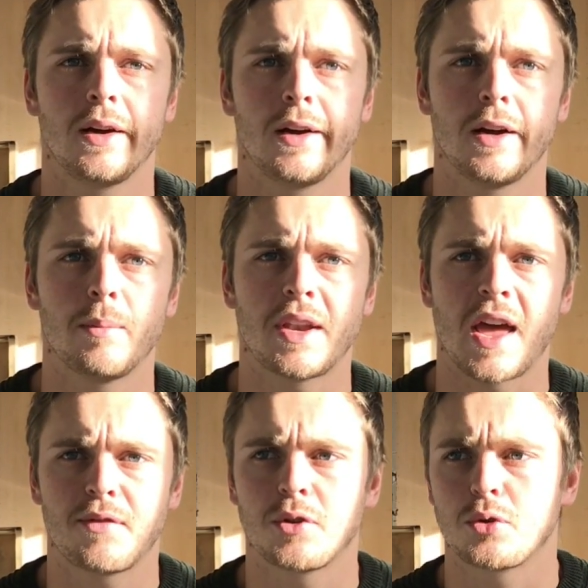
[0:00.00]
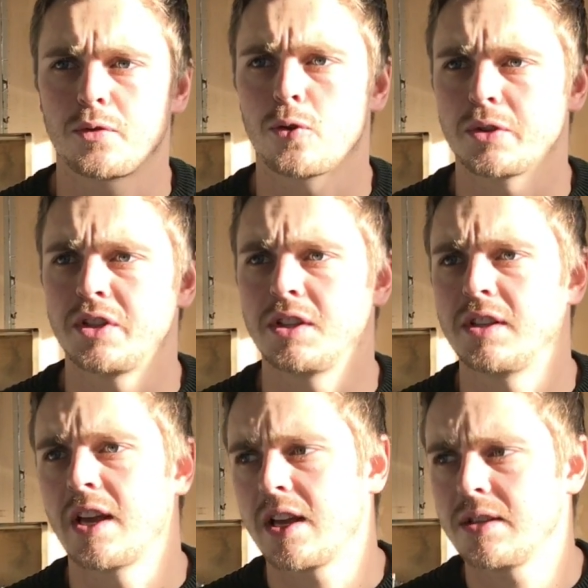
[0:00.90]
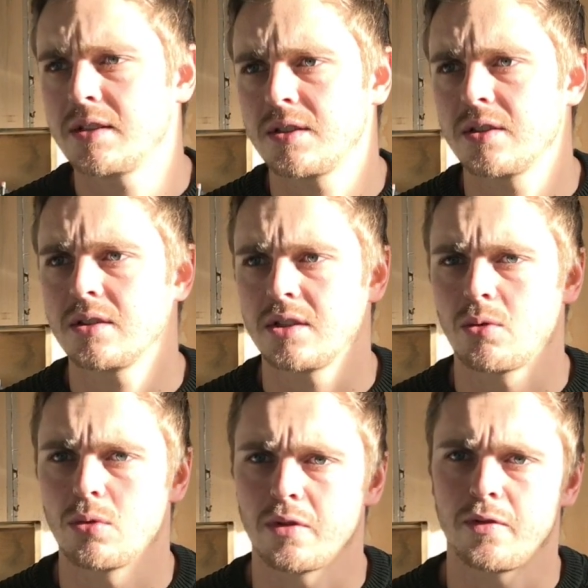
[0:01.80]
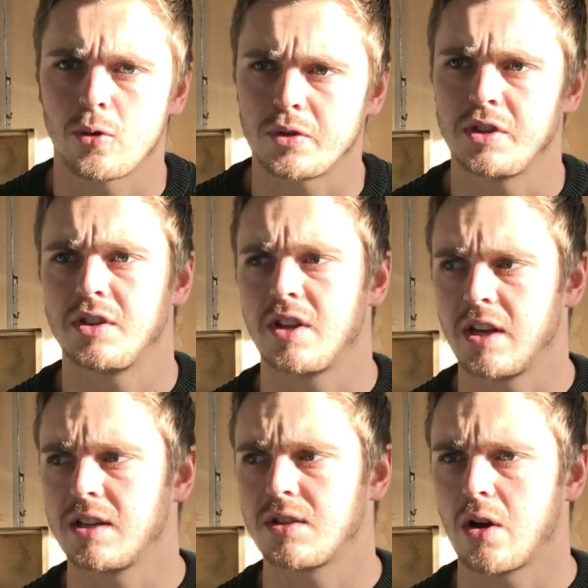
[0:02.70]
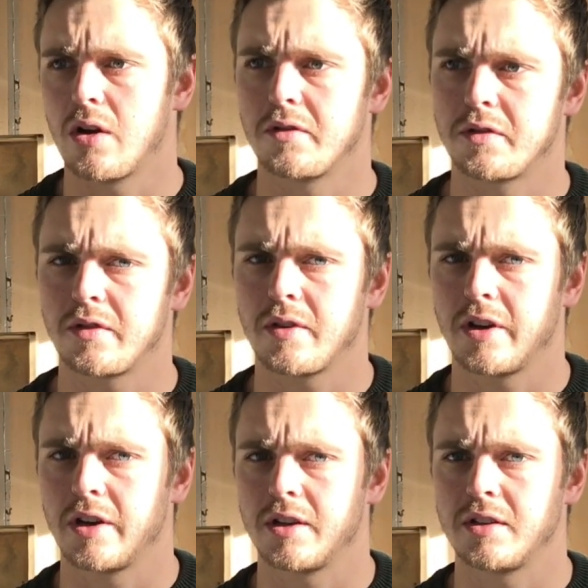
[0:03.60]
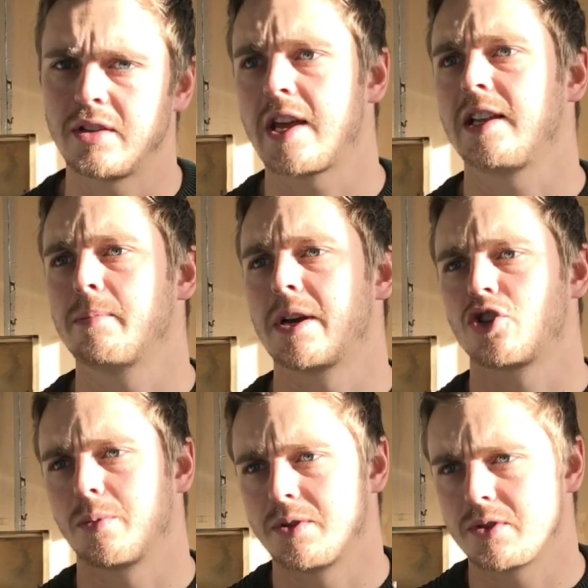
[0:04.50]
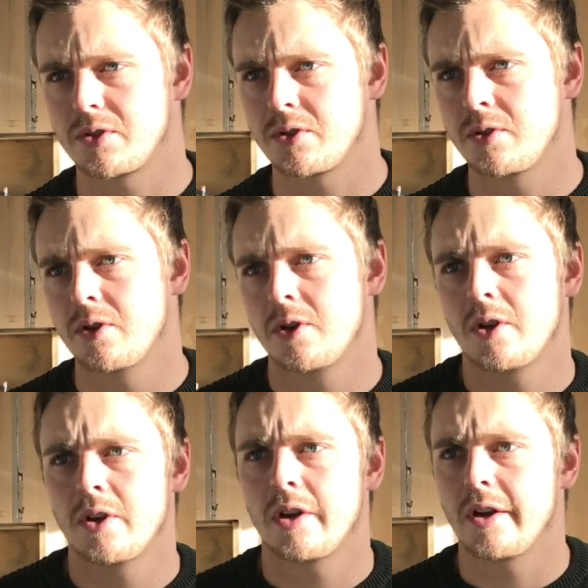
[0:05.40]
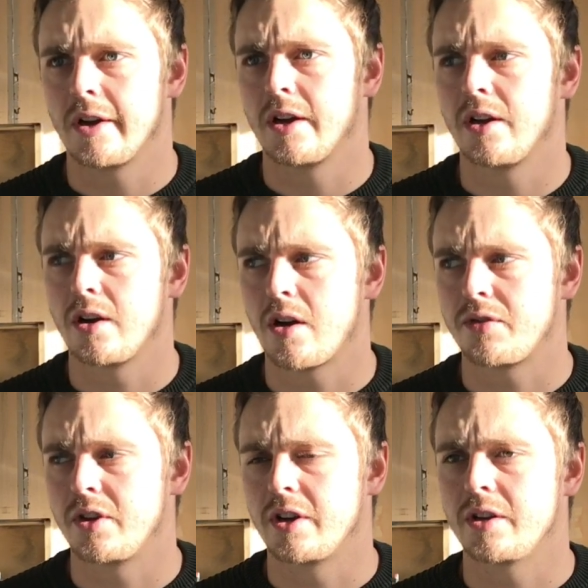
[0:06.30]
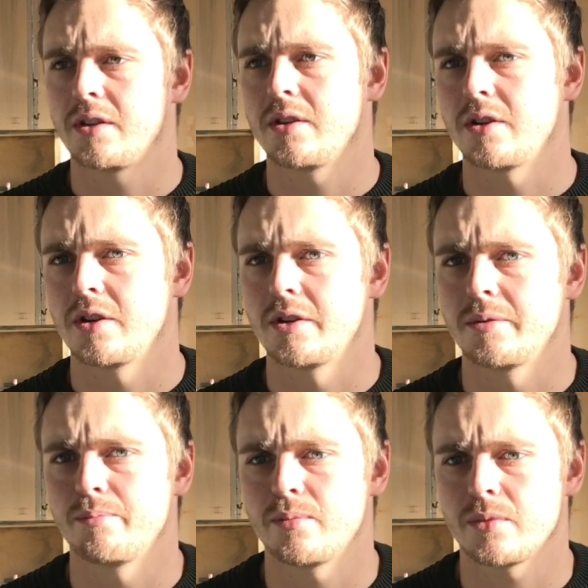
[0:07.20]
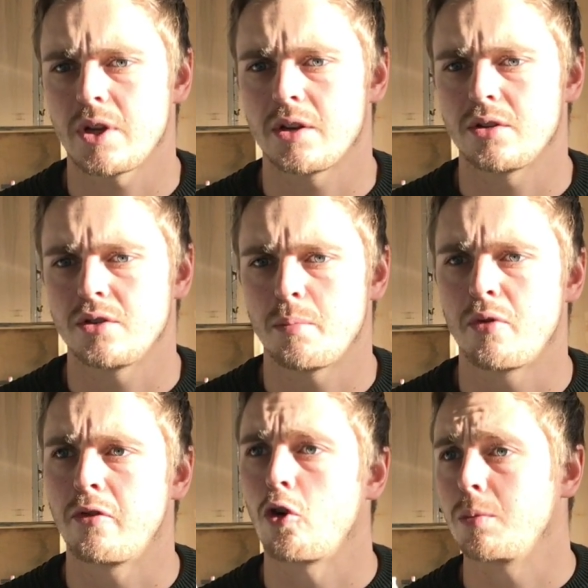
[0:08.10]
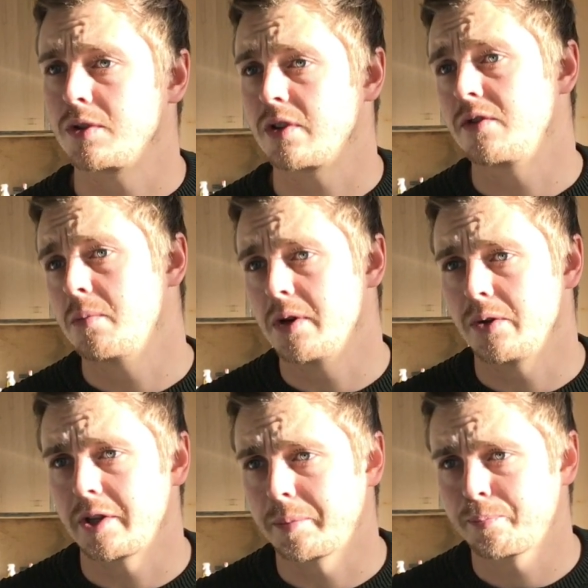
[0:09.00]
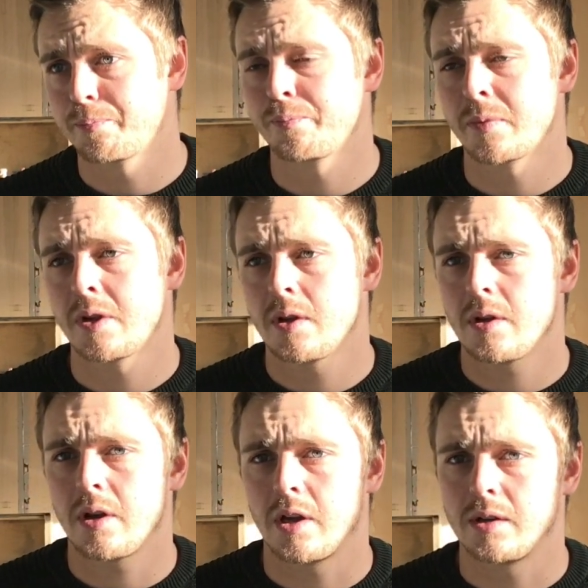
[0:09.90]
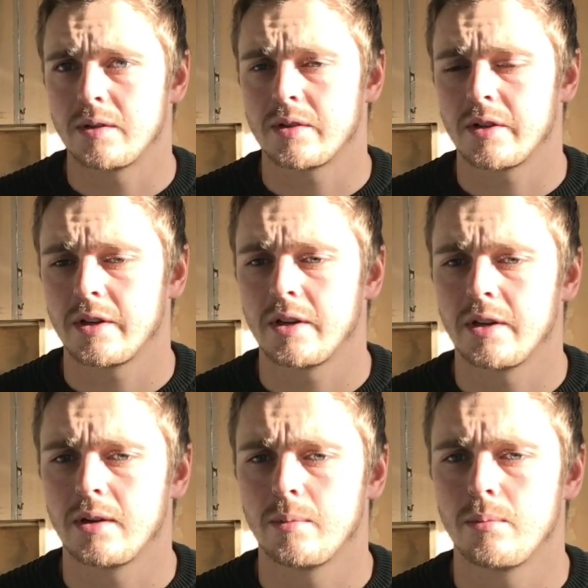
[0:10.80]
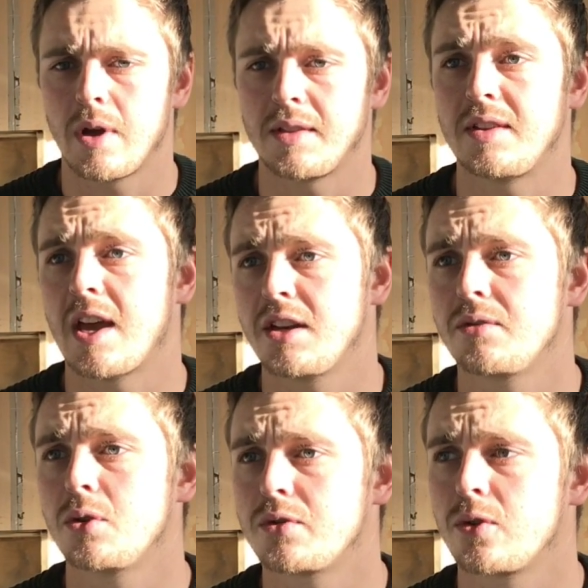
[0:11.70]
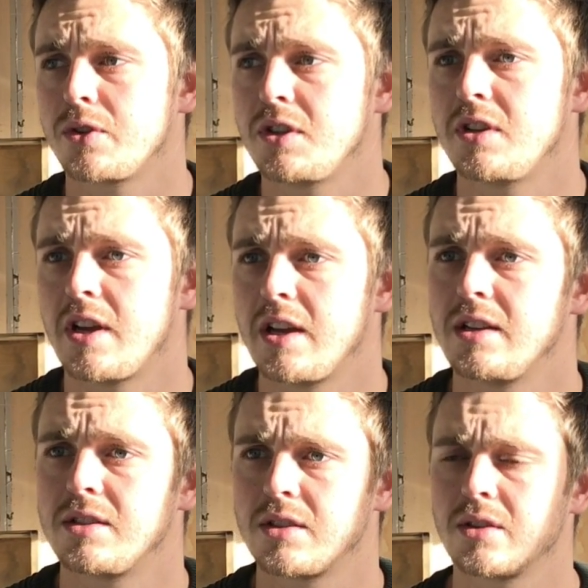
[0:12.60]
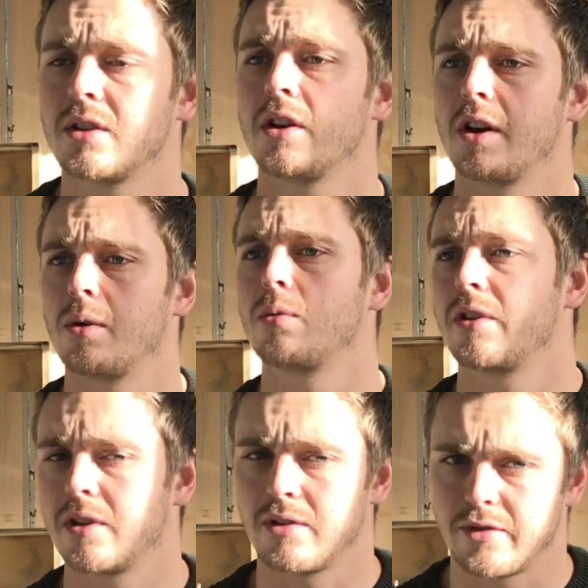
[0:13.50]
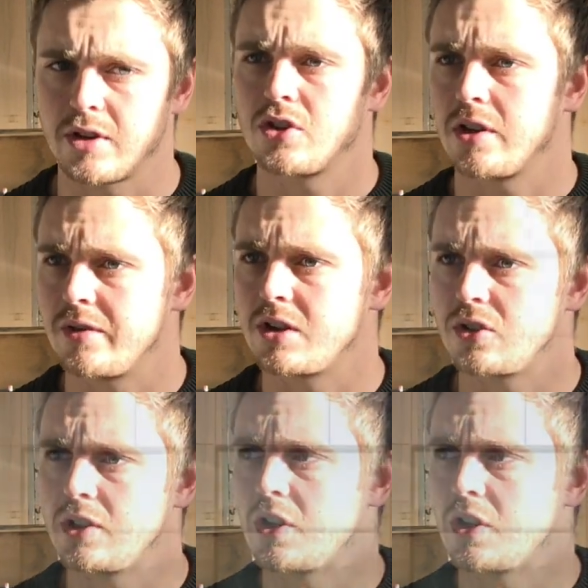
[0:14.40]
And after those 14 days, there were 14 days of daily measurements of the performance of the building. And at the end of those 14 days, we eventually